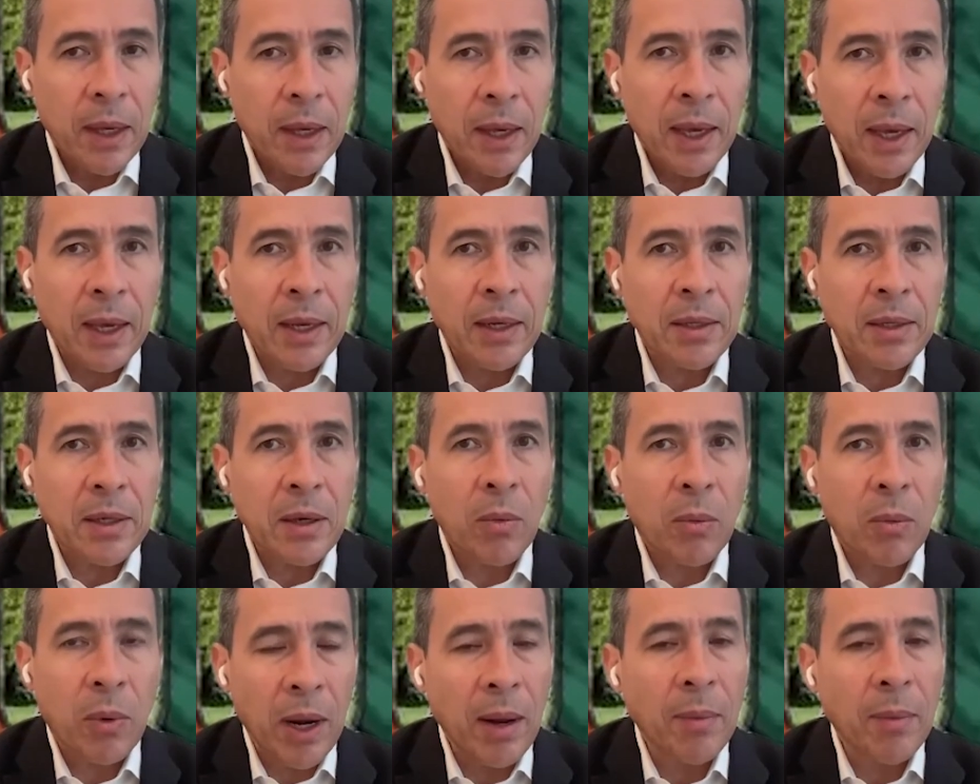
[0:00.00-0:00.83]
And
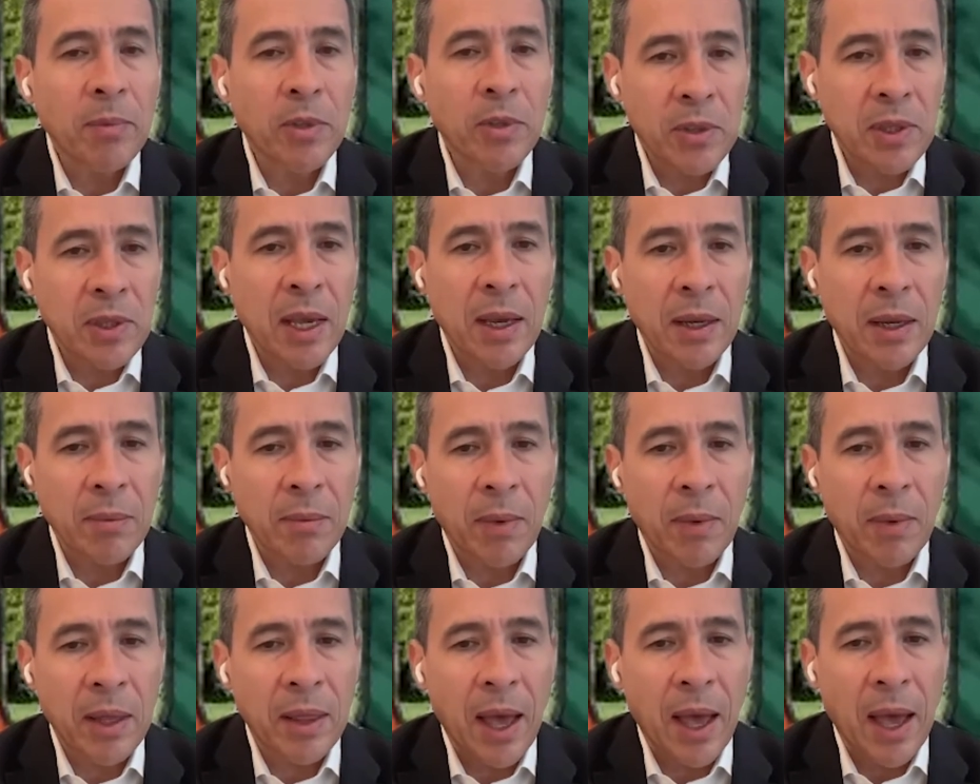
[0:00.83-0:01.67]
what I'm saying
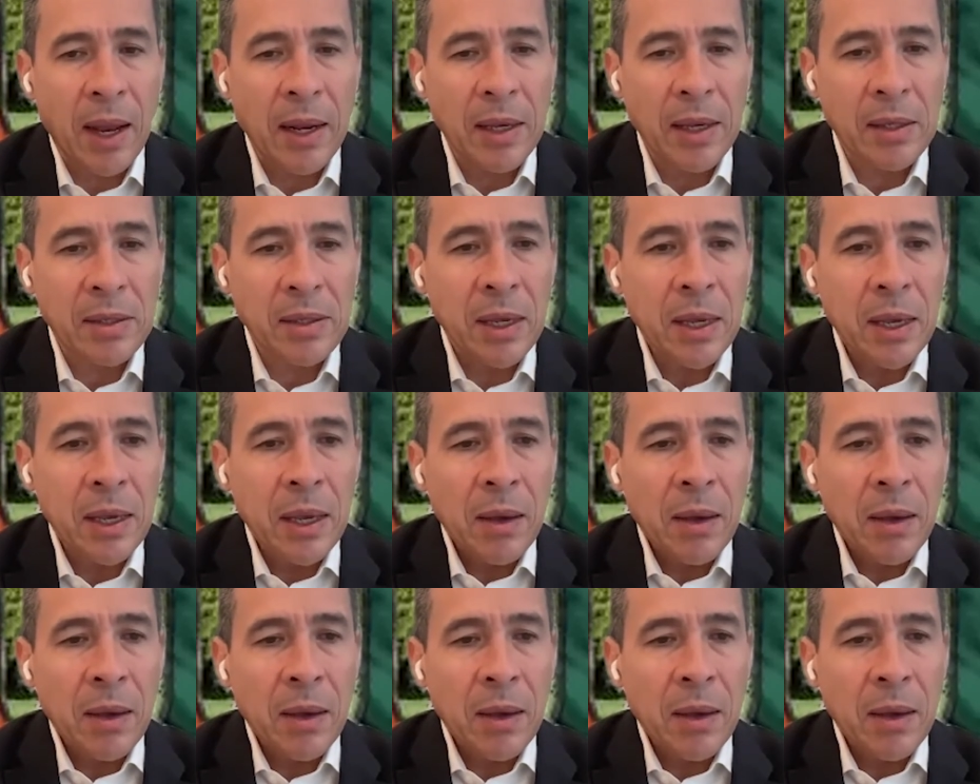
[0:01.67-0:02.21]
by that is